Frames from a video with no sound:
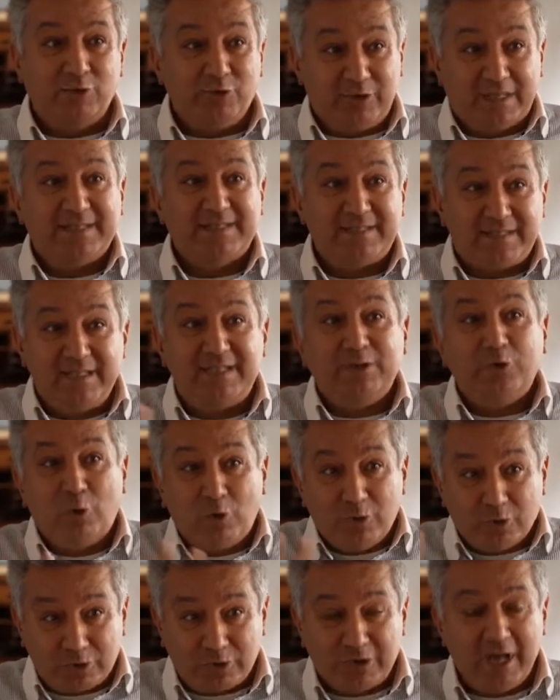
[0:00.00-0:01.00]
You can see
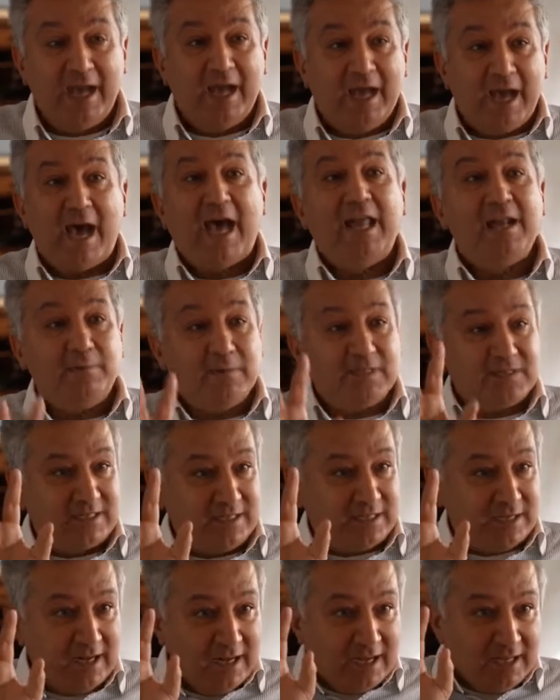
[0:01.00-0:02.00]
those animals
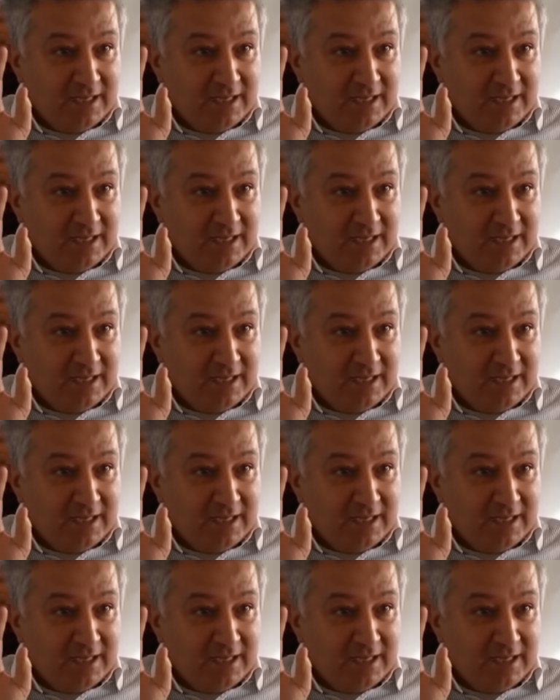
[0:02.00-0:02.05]
in,